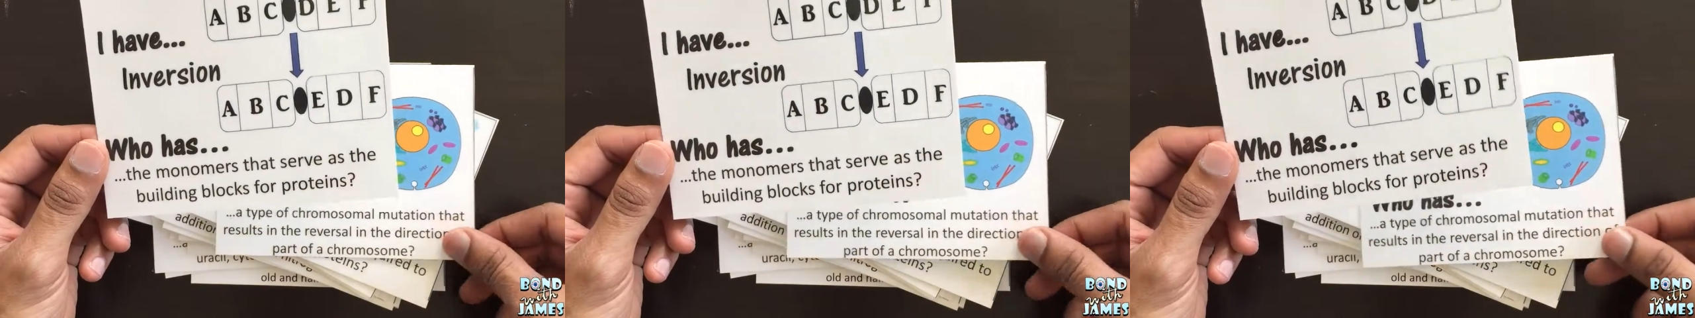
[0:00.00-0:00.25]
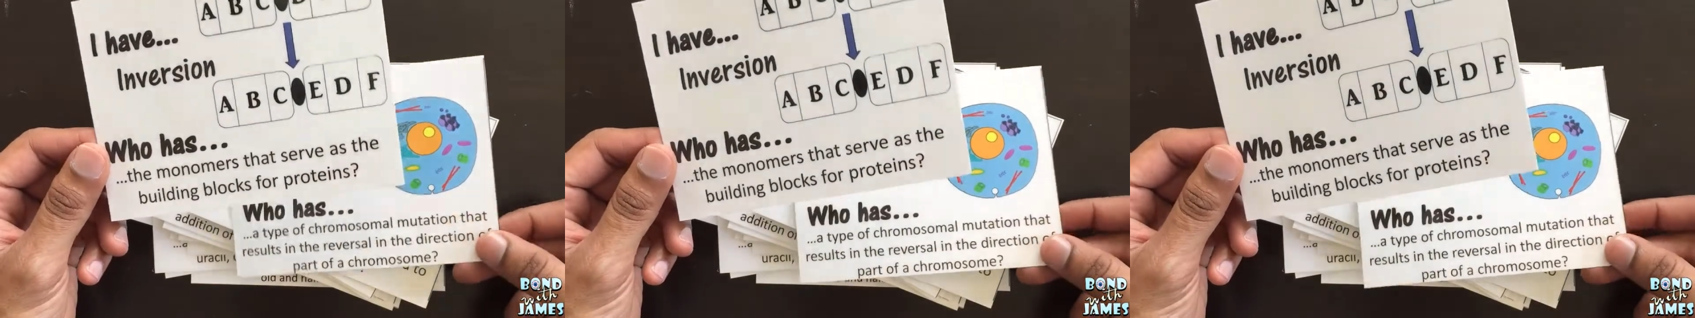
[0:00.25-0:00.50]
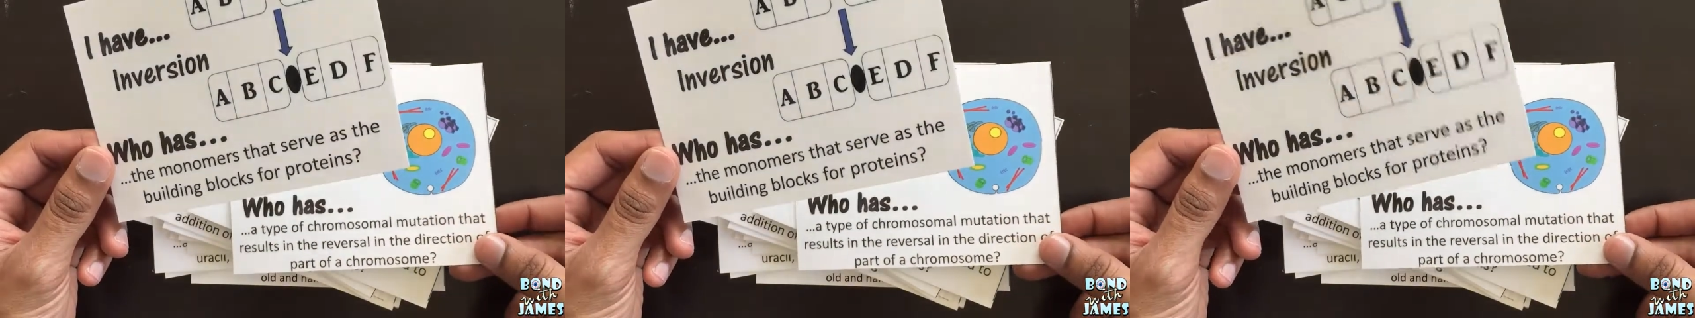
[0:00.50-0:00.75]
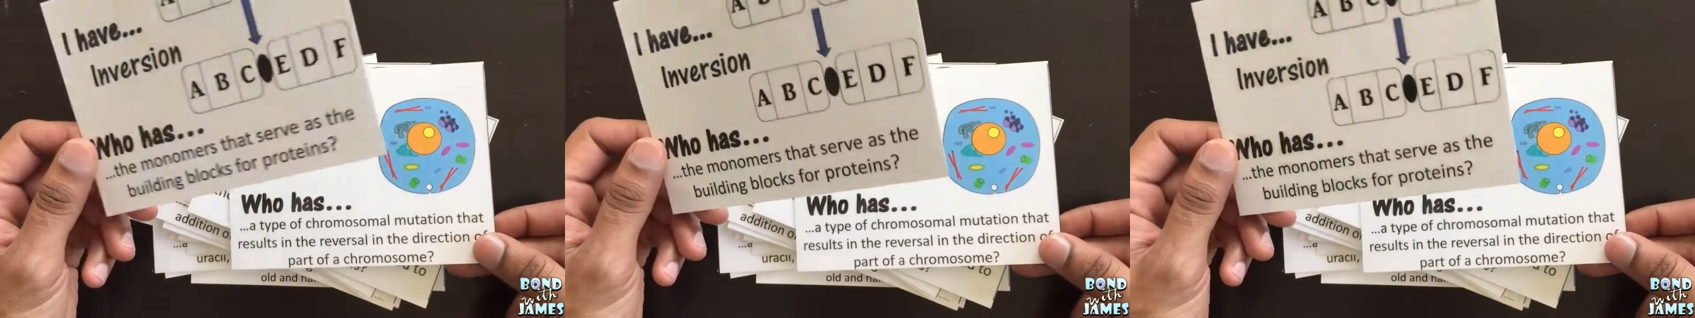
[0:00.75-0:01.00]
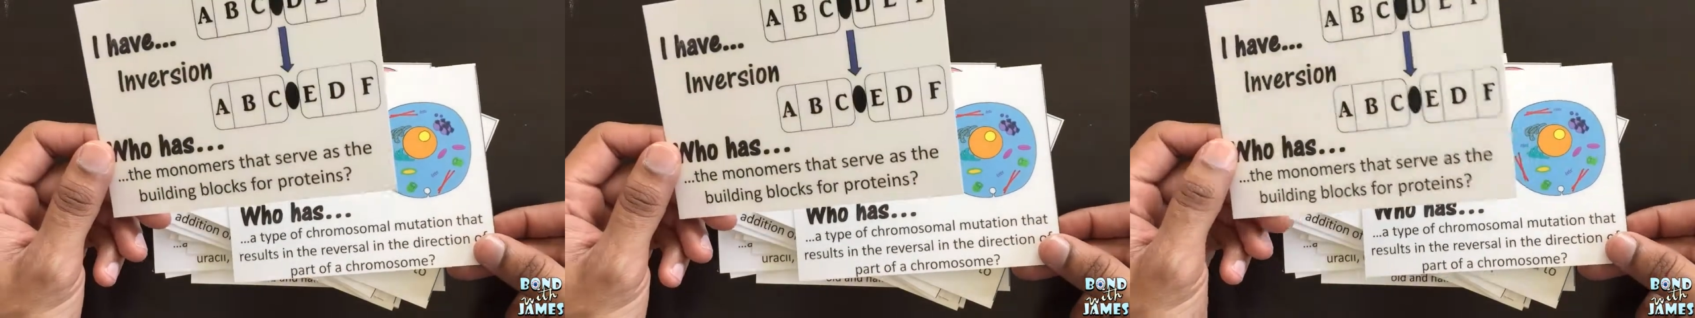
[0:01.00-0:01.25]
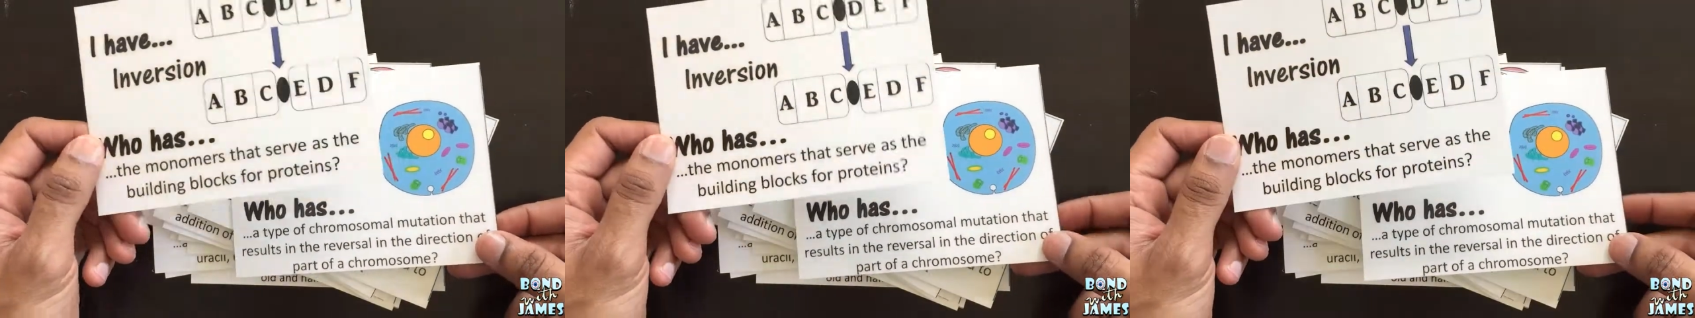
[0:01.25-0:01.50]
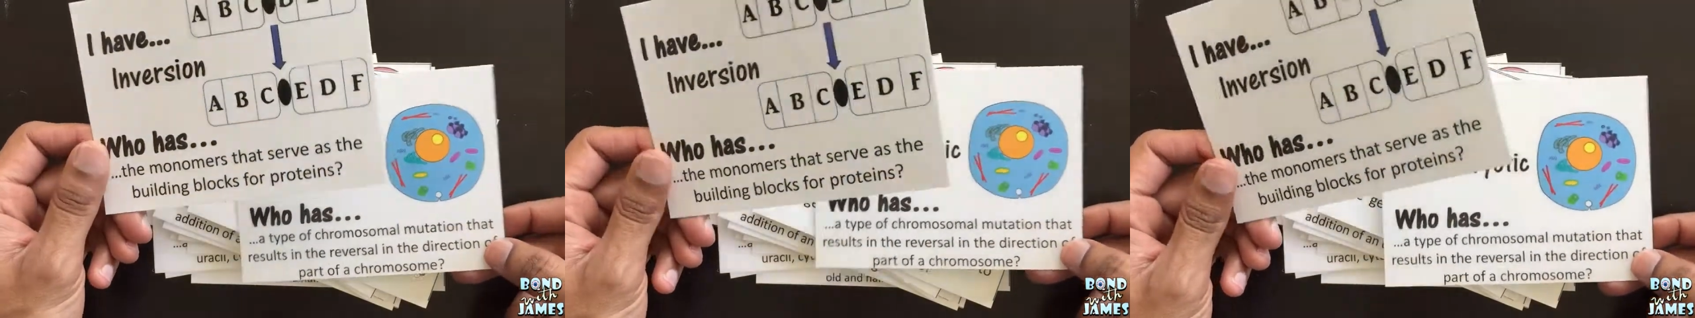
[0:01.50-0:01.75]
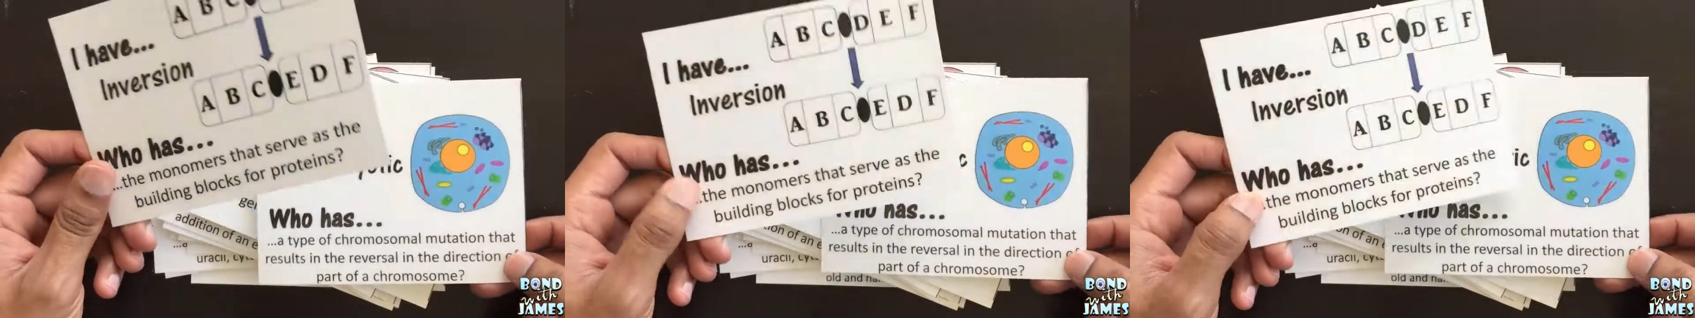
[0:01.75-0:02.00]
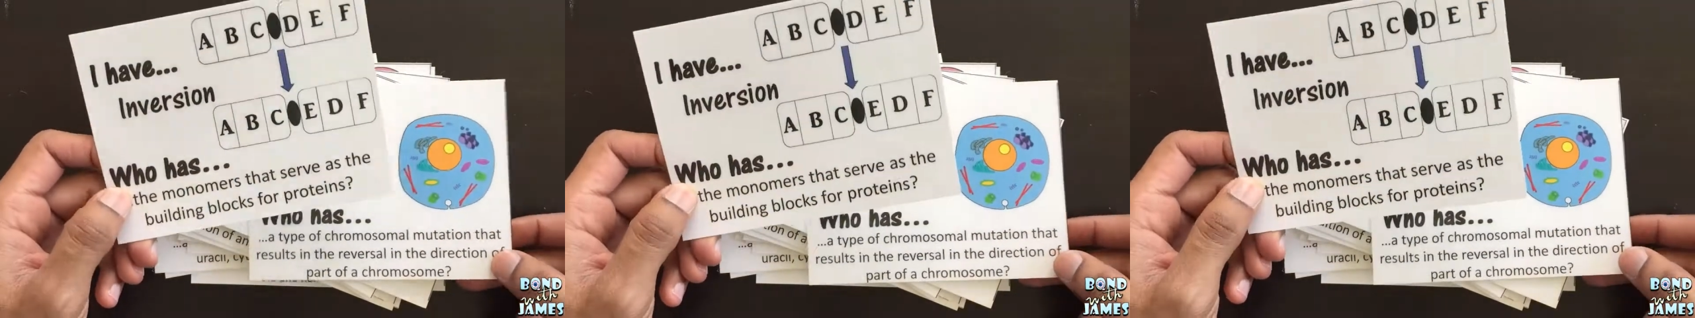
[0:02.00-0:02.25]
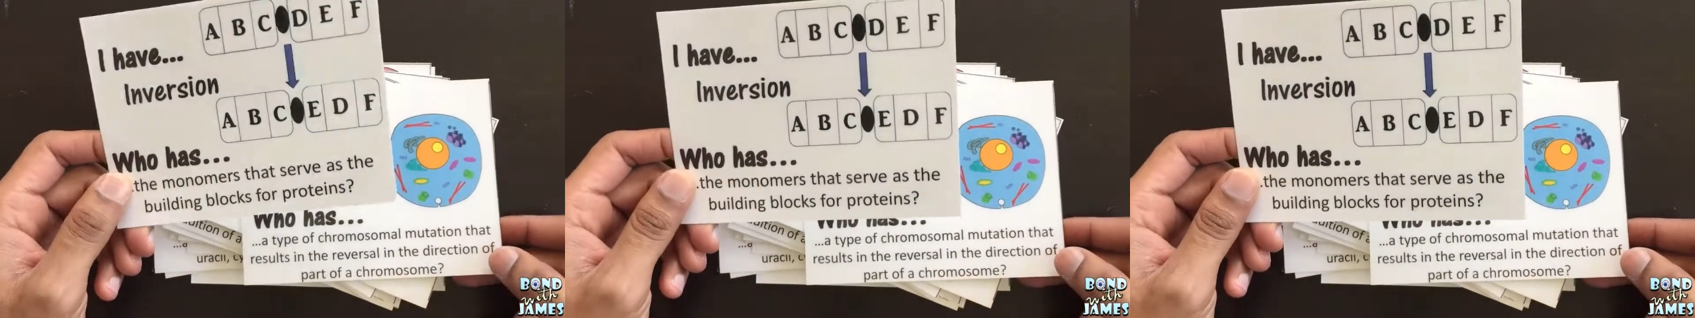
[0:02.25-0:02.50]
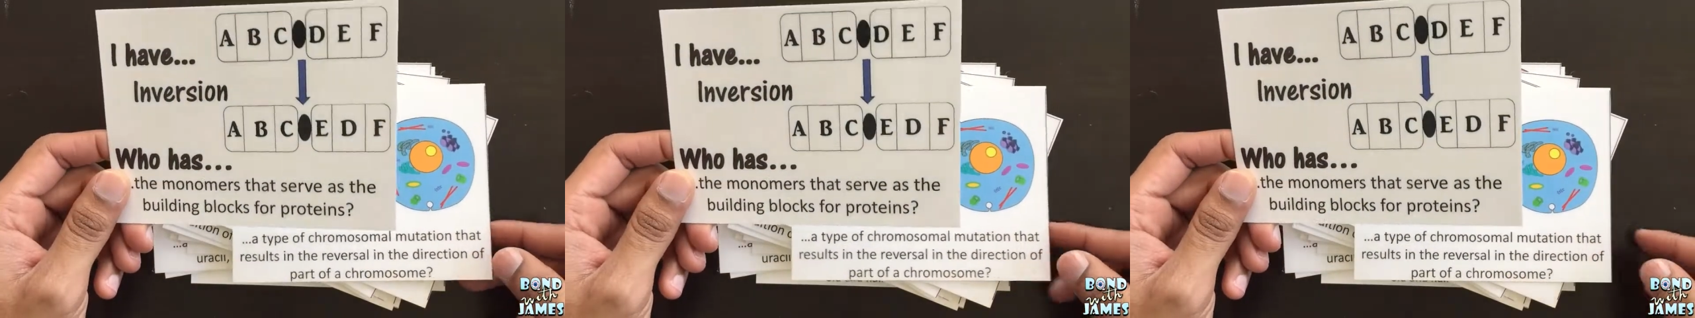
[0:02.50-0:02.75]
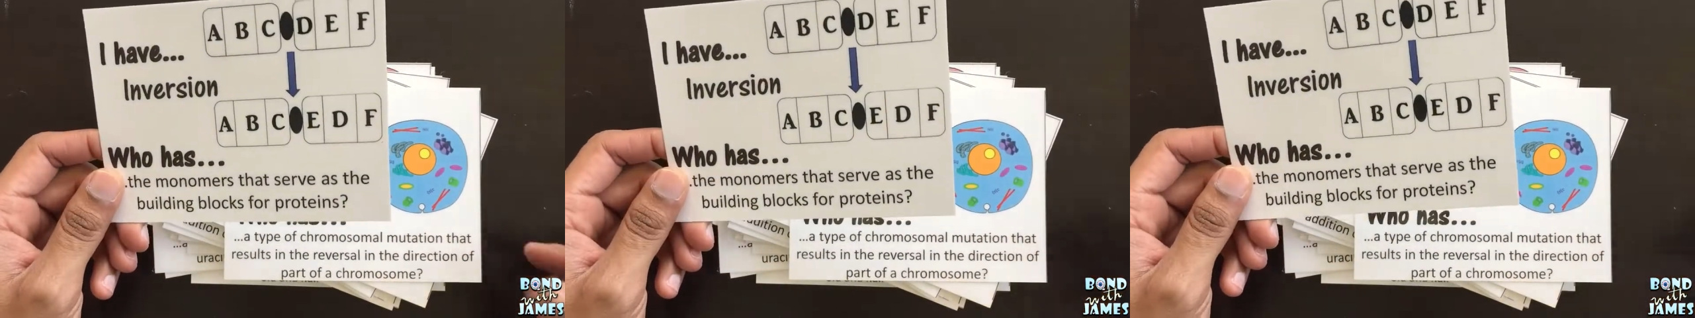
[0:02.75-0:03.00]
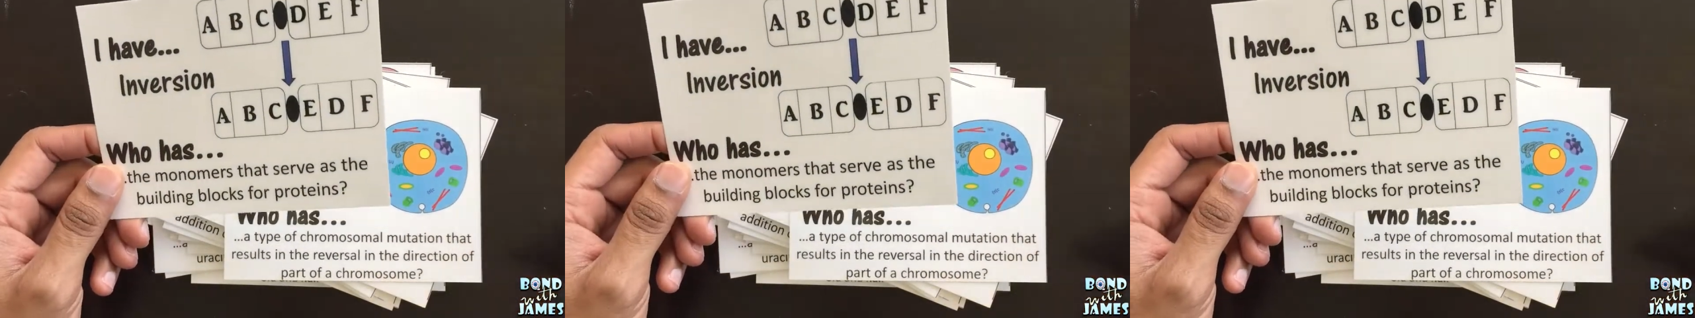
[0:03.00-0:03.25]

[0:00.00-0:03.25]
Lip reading: No face is visible, so there are no lips to read.